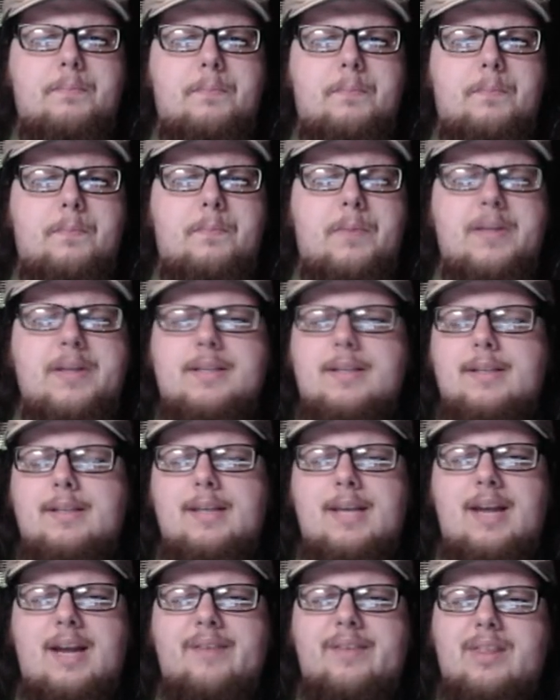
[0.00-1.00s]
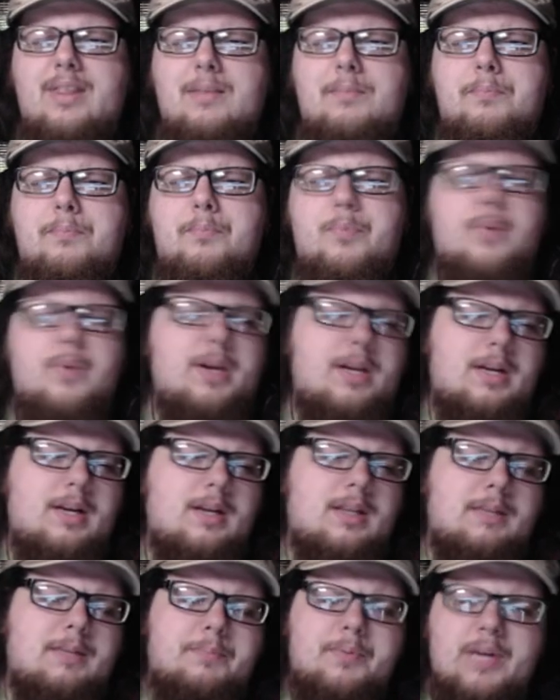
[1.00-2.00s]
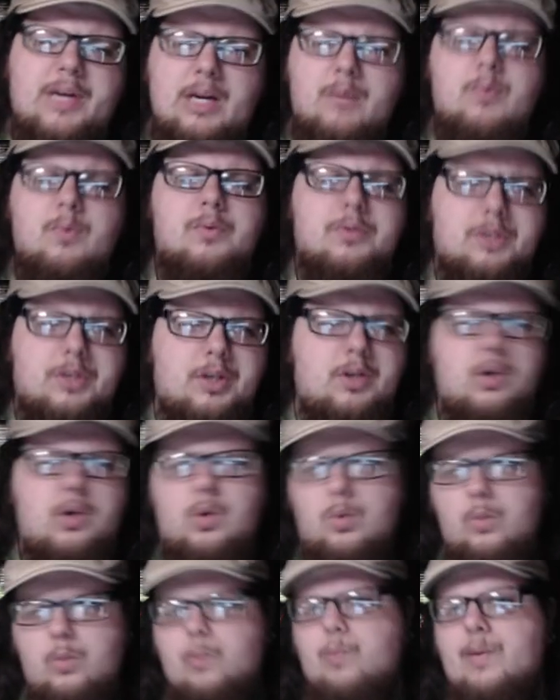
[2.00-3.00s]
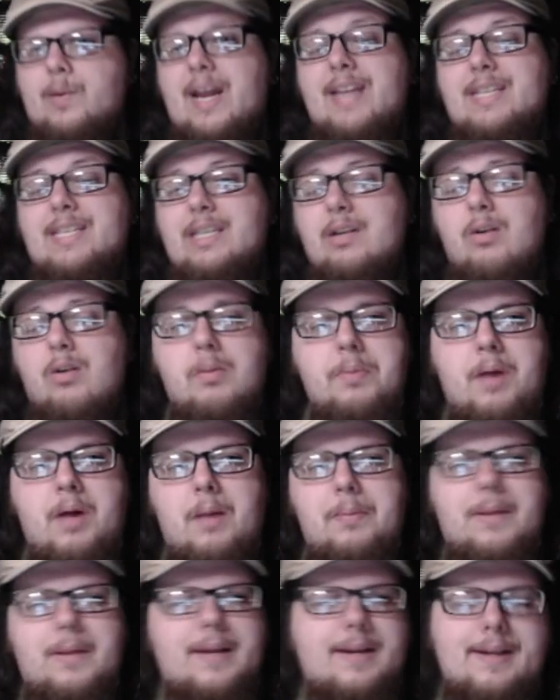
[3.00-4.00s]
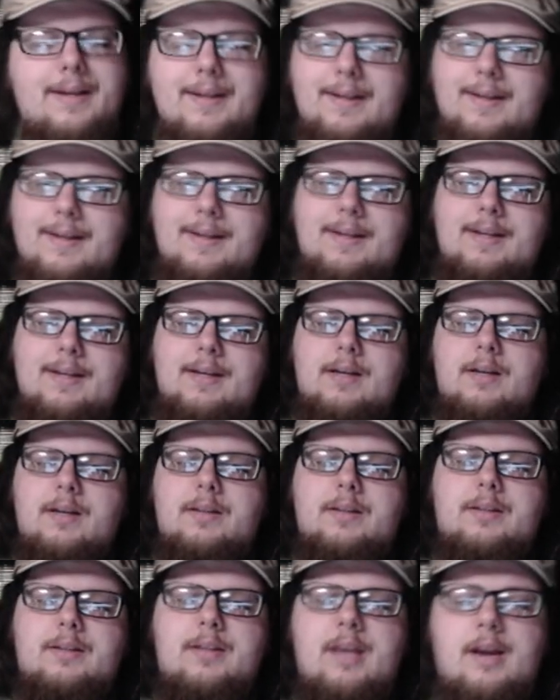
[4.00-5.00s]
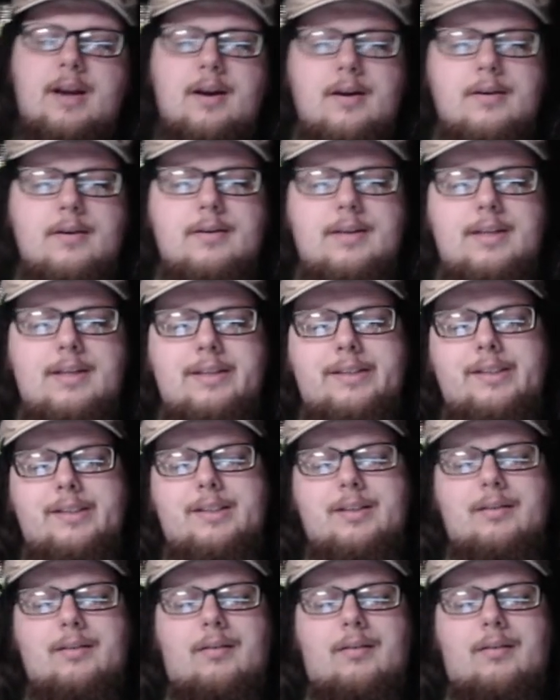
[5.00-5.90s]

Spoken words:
basically kind of like the prequels to Knights of the Old Republic. There is